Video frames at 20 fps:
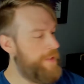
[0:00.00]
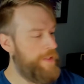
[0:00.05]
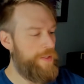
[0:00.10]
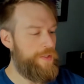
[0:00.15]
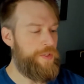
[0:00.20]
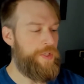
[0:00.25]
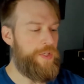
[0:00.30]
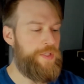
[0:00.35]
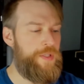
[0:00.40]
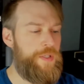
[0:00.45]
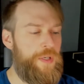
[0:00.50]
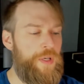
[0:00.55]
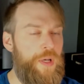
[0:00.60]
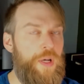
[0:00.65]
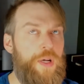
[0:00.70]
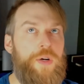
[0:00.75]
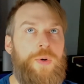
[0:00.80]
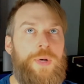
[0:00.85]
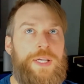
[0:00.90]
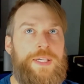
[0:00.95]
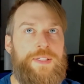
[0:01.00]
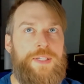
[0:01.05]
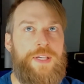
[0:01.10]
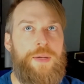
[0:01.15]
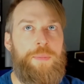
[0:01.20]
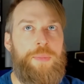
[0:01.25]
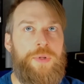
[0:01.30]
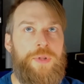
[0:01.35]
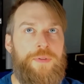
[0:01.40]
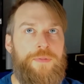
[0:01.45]
is just a quick
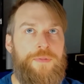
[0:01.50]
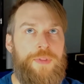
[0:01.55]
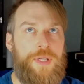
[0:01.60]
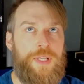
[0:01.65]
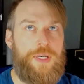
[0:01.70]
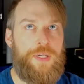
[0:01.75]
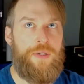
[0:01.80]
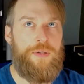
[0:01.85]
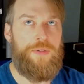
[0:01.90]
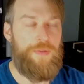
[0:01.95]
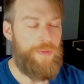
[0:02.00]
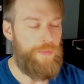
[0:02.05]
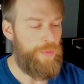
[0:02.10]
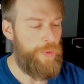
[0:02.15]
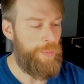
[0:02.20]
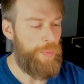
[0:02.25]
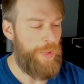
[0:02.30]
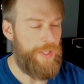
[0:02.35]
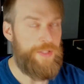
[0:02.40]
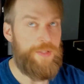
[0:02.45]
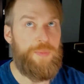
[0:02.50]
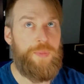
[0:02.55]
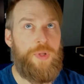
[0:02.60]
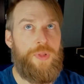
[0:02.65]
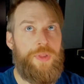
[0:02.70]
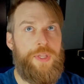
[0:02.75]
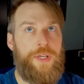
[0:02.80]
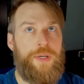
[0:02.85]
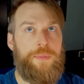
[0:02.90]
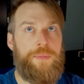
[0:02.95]
sample of the replaceable
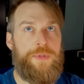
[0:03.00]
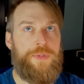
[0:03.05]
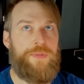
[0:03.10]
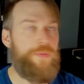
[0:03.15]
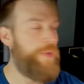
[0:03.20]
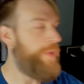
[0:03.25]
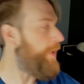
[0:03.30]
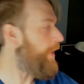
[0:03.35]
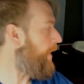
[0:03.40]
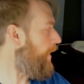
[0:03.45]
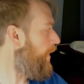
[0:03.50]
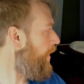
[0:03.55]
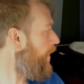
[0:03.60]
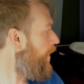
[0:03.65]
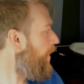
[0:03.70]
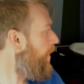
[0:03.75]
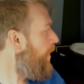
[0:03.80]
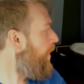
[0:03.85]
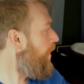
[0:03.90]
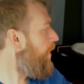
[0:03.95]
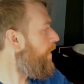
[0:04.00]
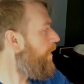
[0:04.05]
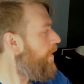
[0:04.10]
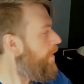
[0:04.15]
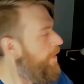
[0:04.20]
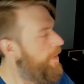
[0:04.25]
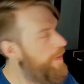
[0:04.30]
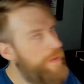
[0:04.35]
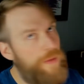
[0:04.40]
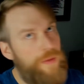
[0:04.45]
nibs for the
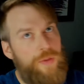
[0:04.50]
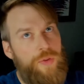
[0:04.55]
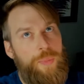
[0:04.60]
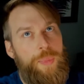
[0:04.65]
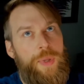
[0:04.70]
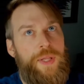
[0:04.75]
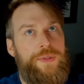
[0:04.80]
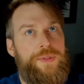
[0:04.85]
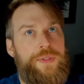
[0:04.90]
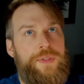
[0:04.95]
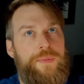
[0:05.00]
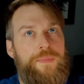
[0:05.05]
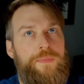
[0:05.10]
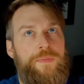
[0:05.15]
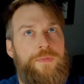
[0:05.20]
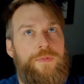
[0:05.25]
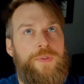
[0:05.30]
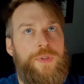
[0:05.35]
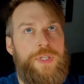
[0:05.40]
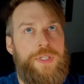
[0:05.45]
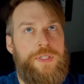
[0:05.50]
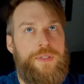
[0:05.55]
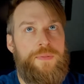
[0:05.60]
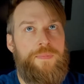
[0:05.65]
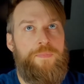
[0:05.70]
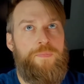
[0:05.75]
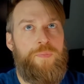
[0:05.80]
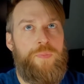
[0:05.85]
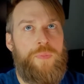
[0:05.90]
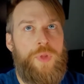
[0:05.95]
pens for these.
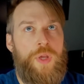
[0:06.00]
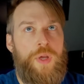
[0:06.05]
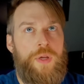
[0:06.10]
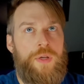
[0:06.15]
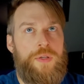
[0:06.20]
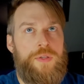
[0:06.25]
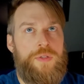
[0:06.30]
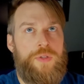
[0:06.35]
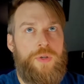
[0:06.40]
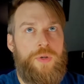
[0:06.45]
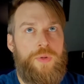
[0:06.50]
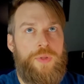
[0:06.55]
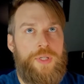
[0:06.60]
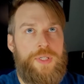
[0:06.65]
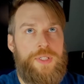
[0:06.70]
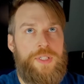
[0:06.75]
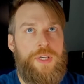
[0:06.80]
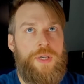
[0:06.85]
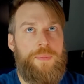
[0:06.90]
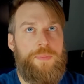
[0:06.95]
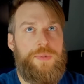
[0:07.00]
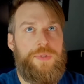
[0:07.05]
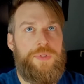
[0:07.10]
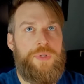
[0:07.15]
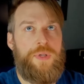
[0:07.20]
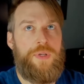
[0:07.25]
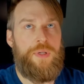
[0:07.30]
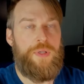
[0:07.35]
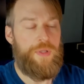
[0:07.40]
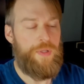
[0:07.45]
So the tips
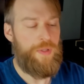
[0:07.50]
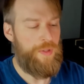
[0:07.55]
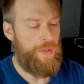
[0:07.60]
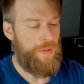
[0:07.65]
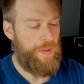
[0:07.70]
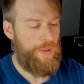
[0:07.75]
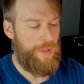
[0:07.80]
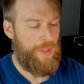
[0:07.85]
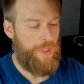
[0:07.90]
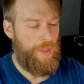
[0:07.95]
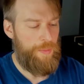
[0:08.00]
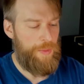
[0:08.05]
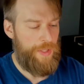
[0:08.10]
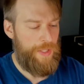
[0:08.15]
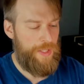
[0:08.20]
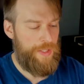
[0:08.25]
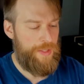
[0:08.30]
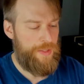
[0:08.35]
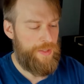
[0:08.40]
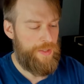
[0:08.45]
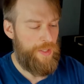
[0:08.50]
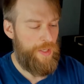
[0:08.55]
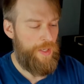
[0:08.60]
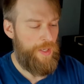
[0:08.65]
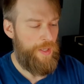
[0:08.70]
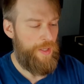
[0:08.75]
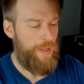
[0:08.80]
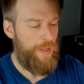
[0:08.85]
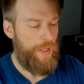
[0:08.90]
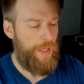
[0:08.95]
come in this.
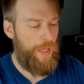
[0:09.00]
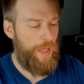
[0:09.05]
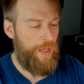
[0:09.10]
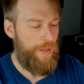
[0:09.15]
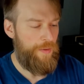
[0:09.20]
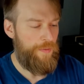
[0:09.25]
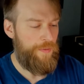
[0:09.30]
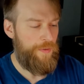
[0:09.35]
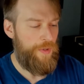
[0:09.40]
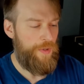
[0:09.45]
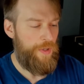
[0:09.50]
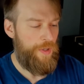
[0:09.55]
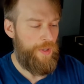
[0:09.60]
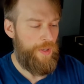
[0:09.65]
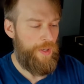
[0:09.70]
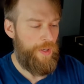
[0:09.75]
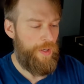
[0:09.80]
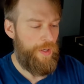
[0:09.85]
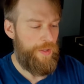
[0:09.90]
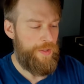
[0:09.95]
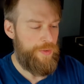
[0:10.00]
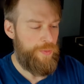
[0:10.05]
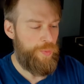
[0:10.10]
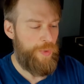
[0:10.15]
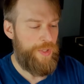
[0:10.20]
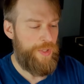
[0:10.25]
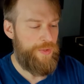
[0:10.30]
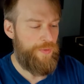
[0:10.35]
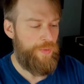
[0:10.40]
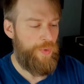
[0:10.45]
They have this
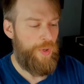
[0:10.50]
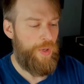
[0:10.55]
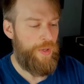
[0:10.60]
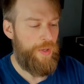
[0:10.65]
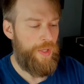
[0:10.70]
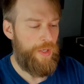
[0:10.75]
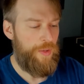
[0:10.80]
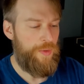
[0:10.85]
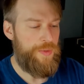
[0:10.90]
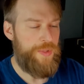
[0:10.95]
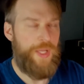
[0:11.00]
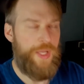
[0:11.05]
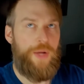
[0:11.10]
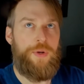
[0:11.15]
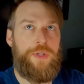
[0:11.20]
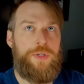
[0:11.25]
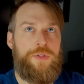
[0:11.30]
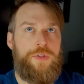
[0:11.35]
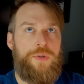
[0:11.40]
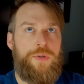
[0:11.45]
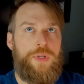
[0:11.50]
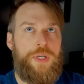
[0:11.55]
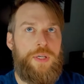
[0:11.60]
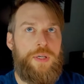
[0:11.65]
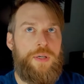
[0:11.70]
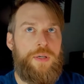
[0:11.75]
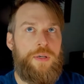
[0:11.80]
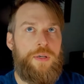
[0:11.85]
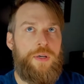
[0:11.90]
reservoir that goes down into the